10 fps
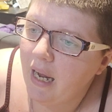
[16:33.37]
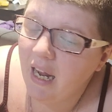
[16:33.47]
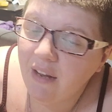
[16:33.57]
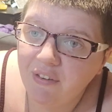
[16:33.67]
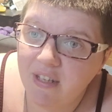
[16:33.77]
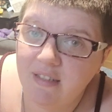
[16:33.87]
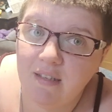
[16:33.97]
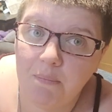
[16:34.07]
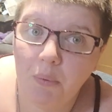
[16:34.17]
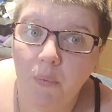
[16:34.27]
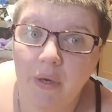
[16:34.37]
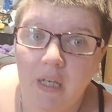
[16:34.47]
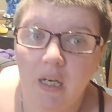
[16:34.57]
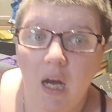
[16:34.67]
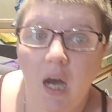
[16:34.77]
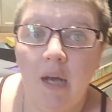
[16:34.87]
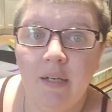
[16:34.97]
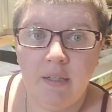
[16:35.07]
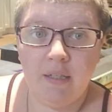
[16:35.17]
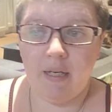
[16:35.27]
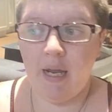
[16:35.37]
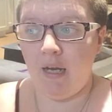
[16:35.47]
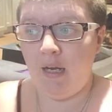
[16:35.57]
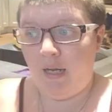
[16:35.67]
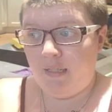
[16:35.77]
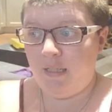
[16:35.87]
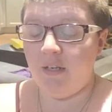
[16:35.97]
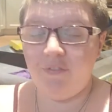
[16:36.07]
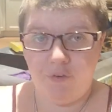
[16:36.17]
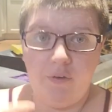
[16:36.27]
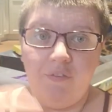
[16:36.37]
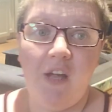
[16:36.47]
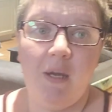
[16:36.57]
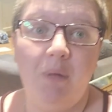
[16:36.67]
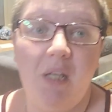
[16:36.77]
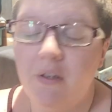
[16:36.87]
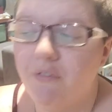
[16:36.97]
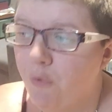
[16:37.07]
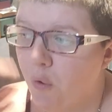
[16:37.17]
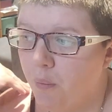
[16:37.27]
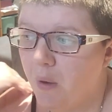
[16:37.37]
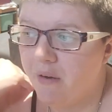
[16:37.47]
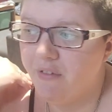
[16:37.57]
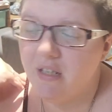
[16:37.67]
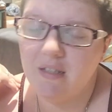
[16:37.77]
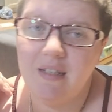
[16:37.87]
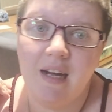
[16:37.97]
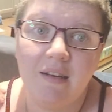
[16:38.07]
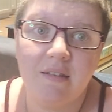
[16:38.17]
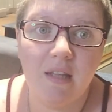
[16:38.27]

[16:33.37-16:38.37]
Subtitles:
if at some point I get an idea for a family for one of these decks,